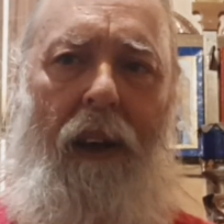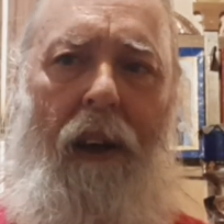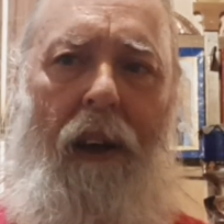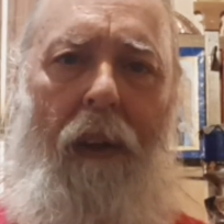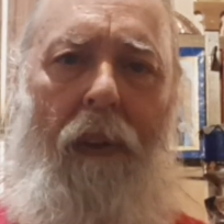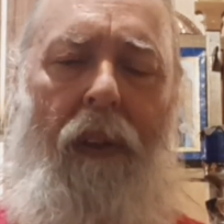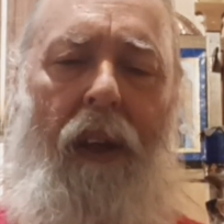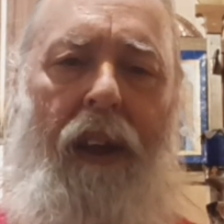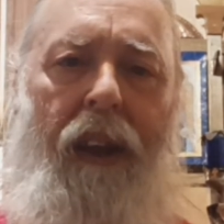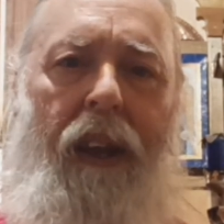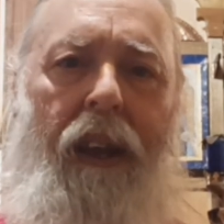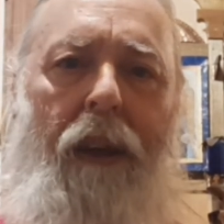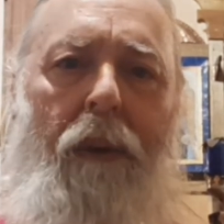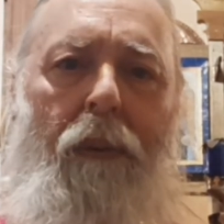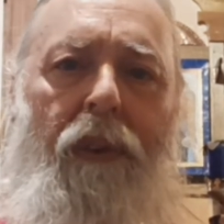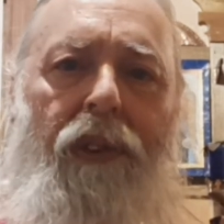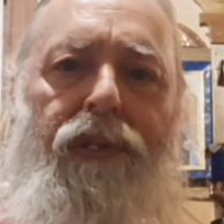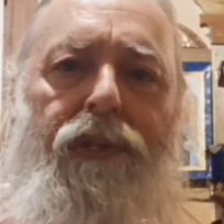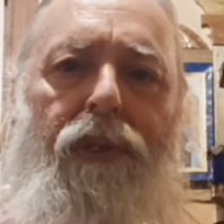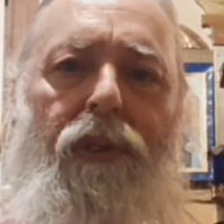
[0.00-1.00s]
that he
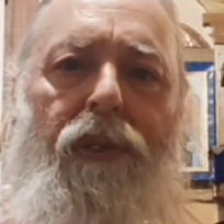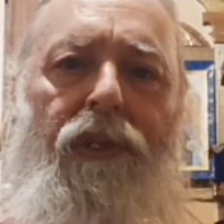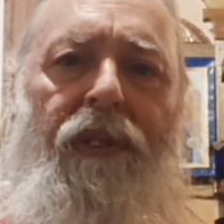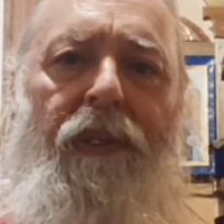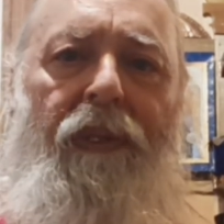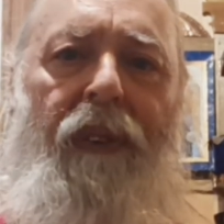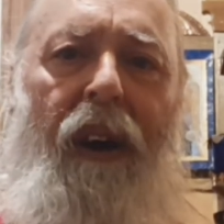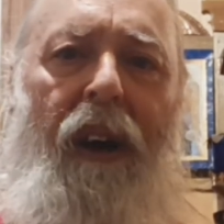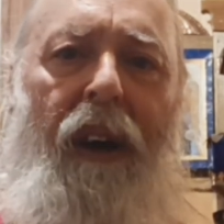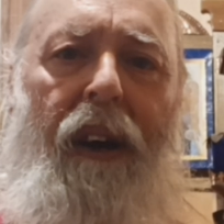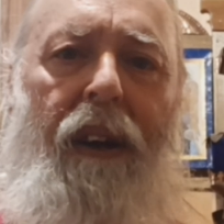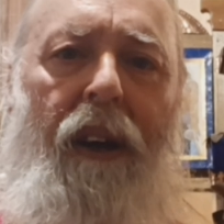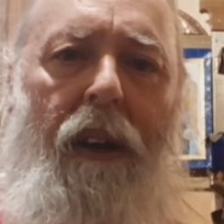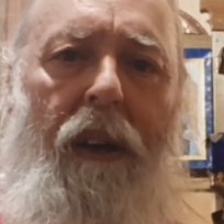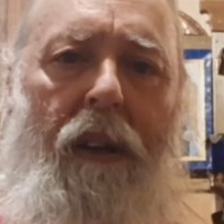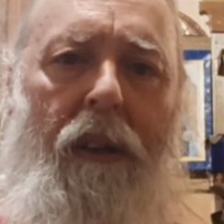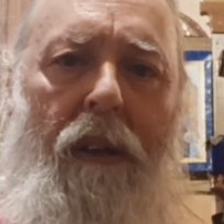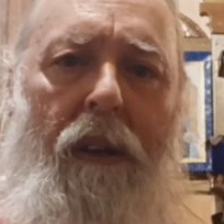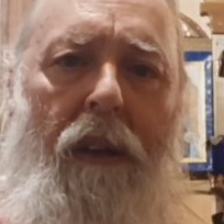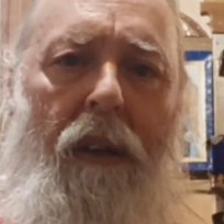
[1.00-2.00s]
was crucified.
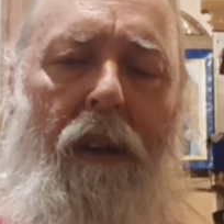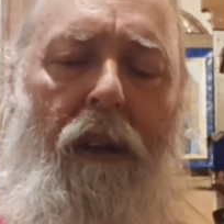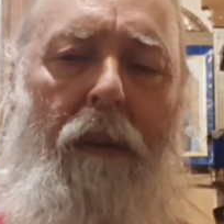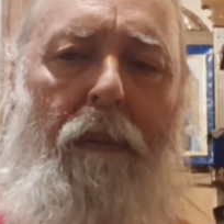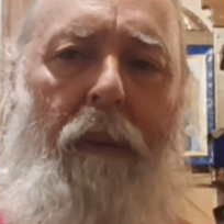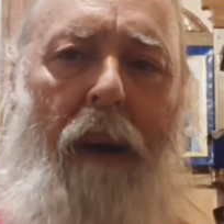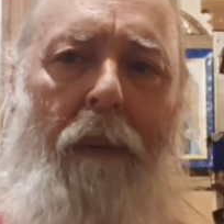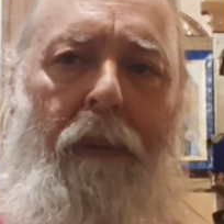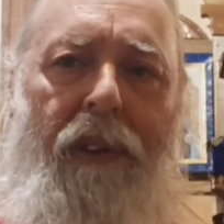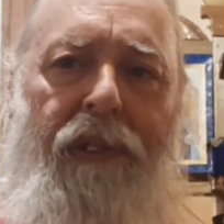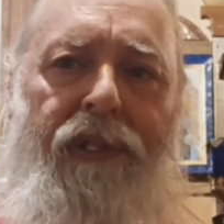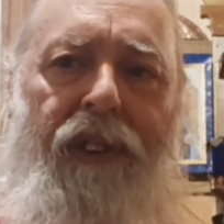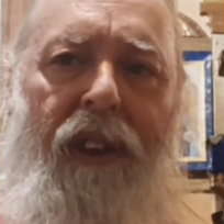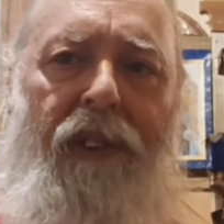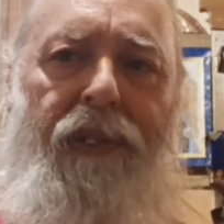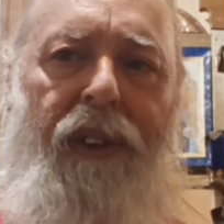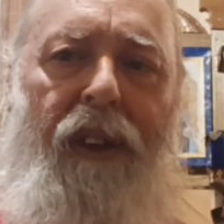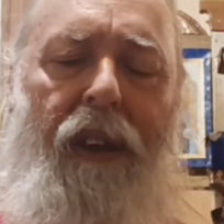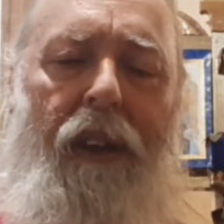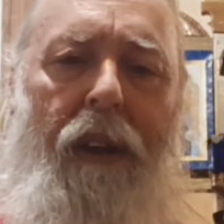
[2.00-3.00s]
The Bible
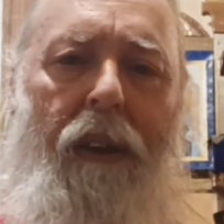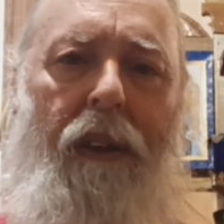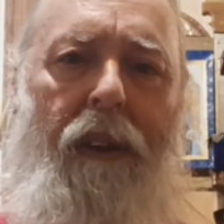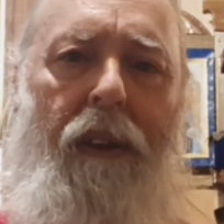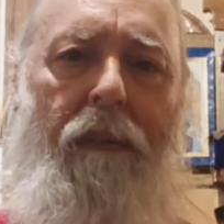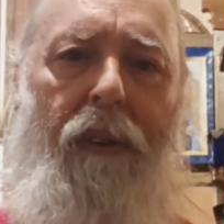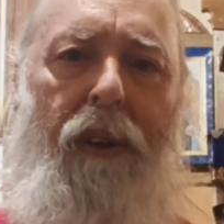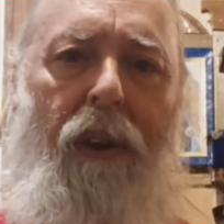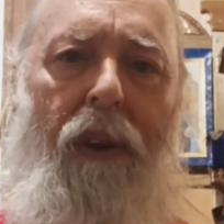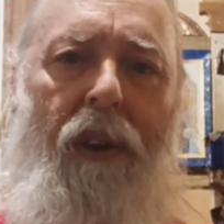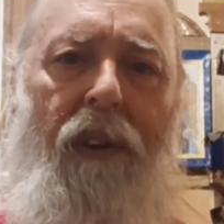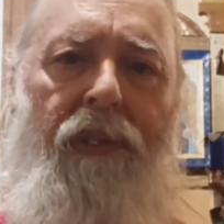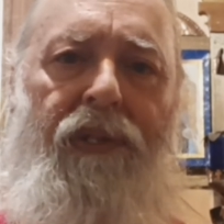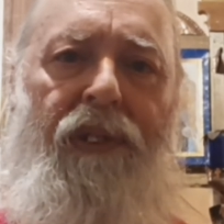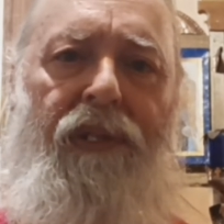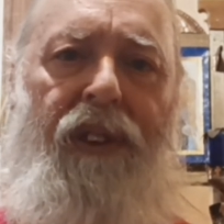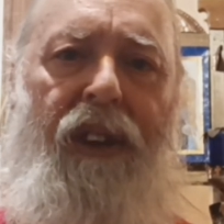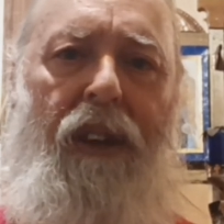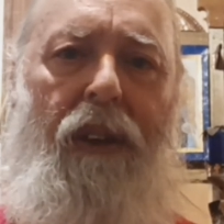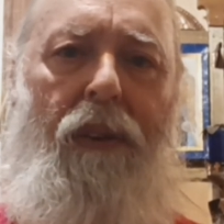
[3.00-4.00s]
says that cursed
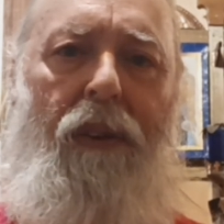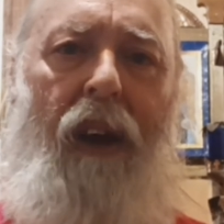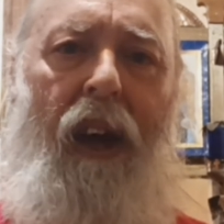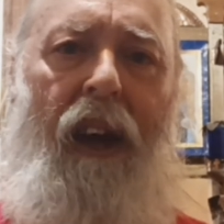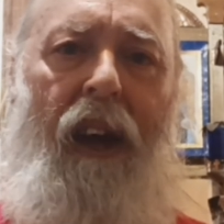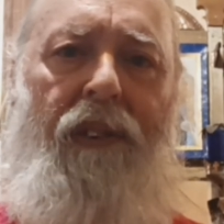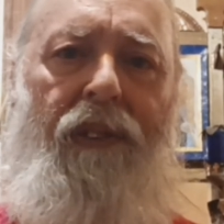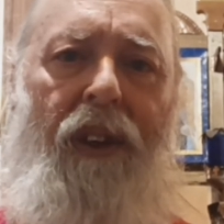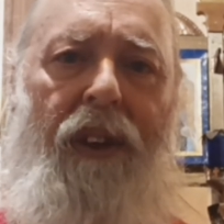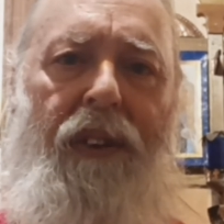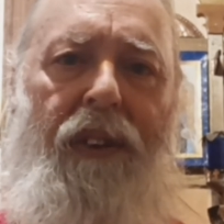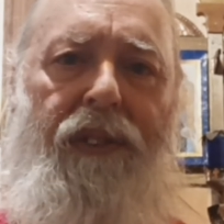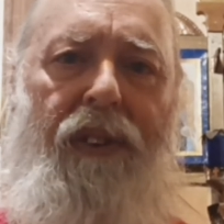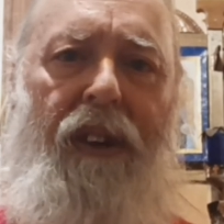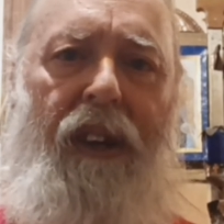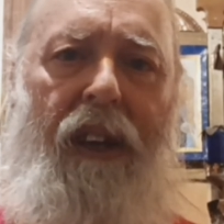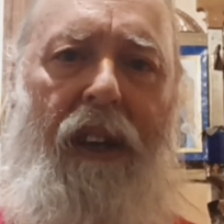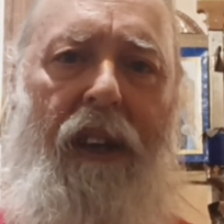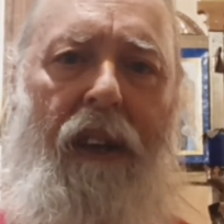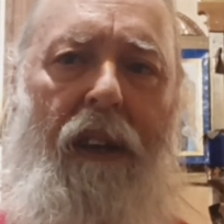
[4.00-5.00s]
is he who hangs on a
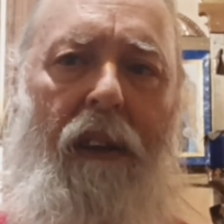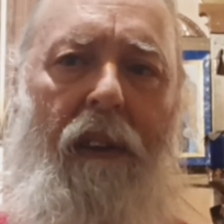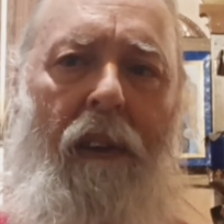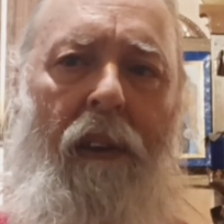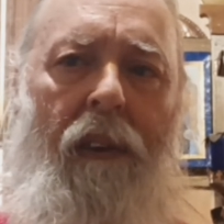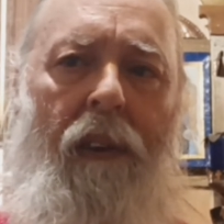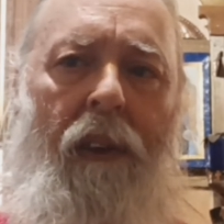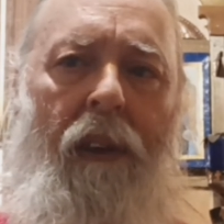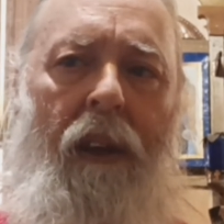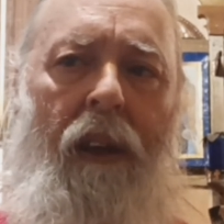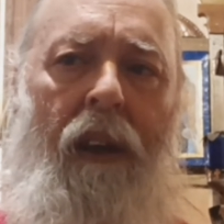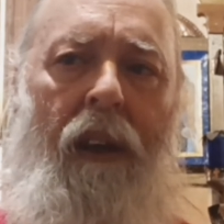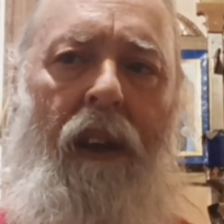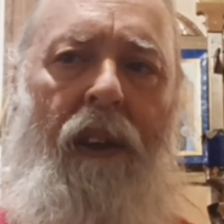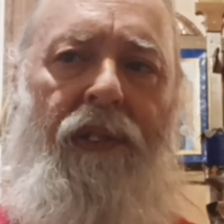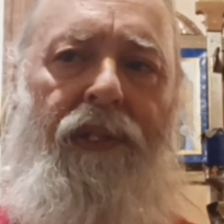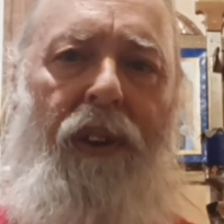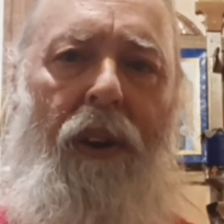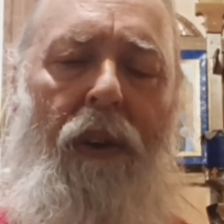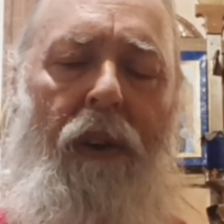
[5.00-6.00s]
tree.
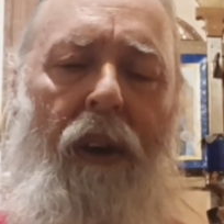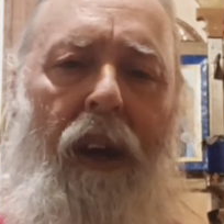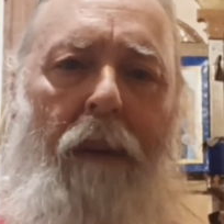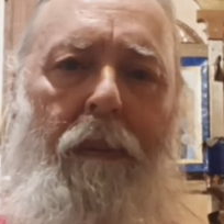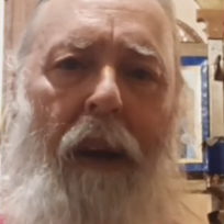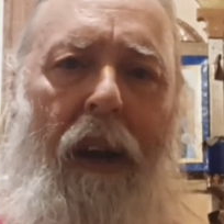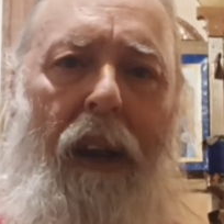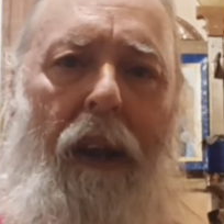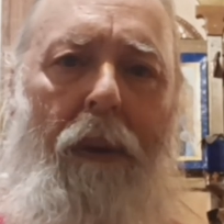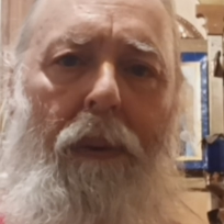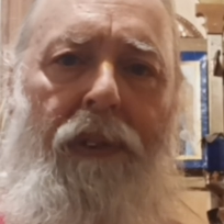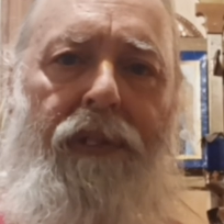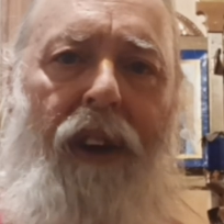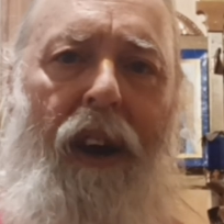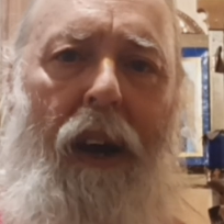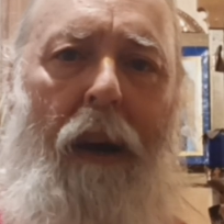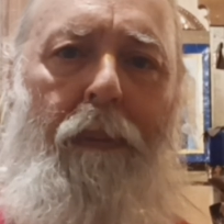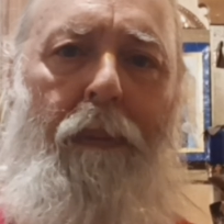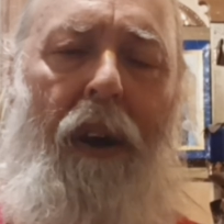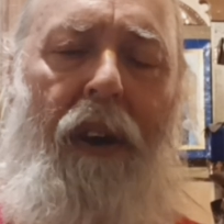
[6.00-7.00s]
So anybody that was
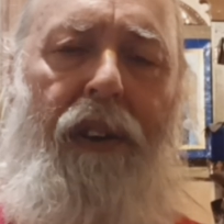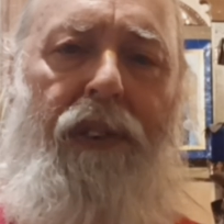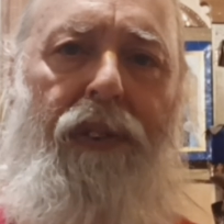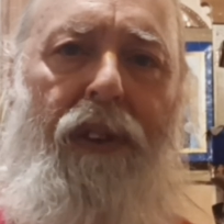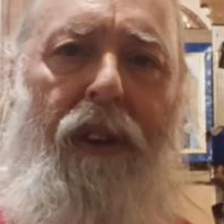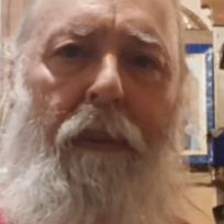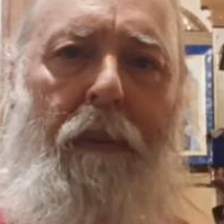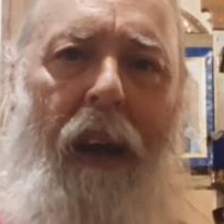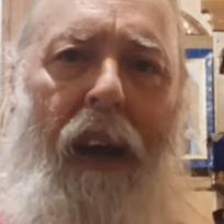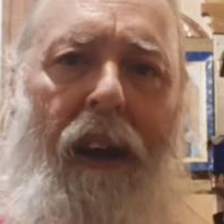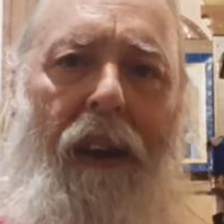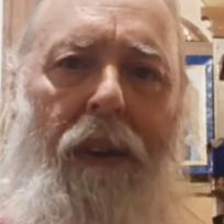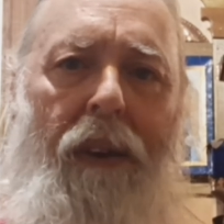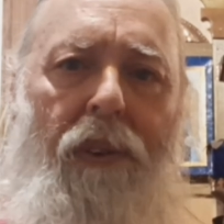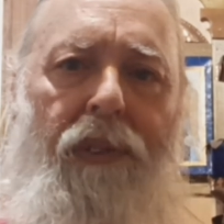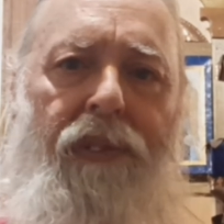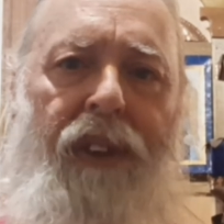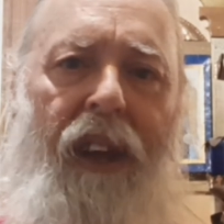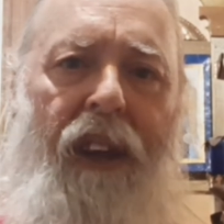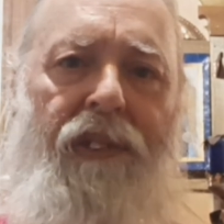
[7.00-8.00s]
hung up on a tree back in
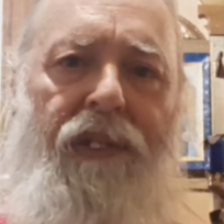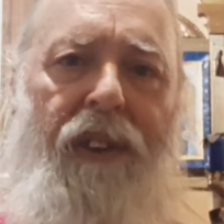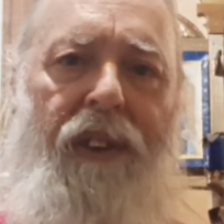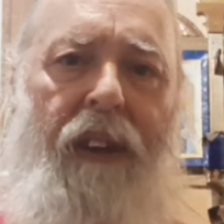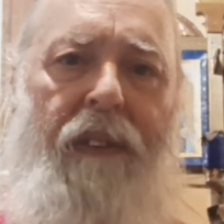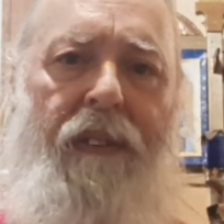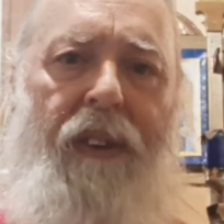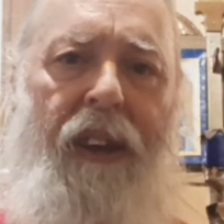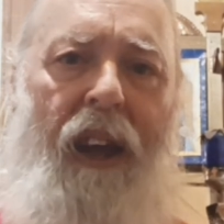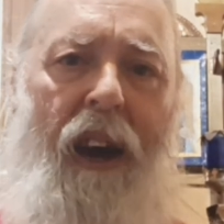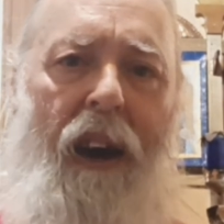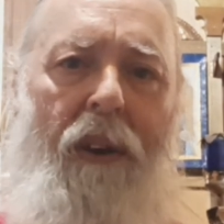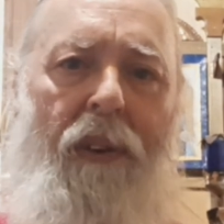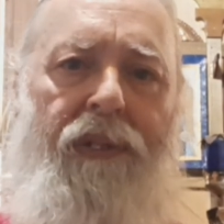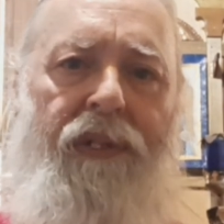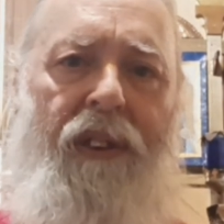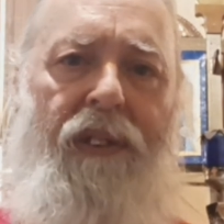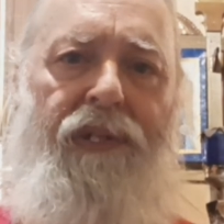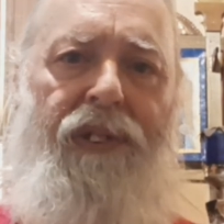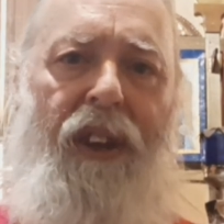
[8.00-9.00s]
those days and even now
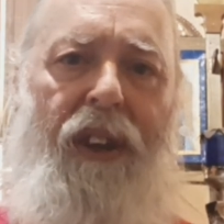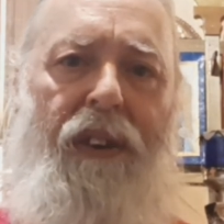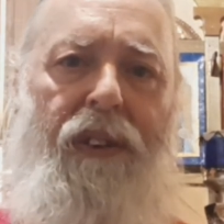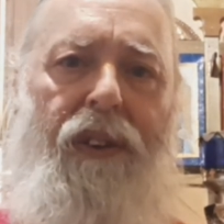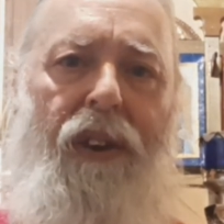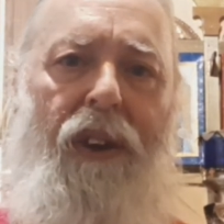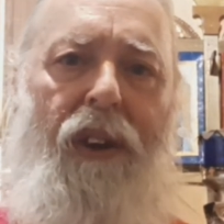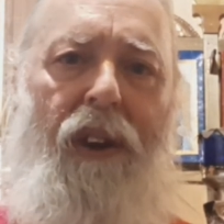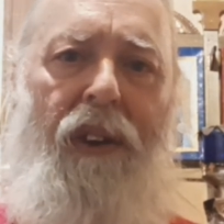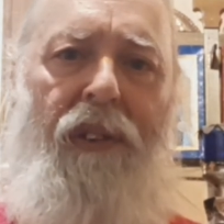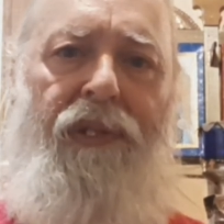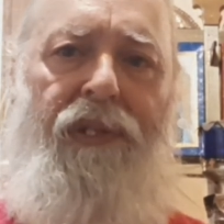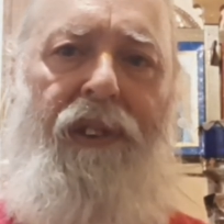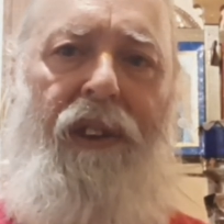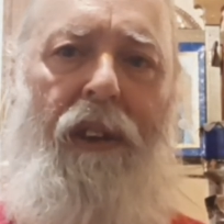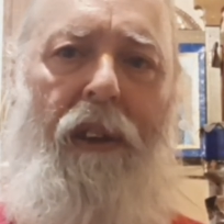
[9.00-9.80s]
is considered cursed.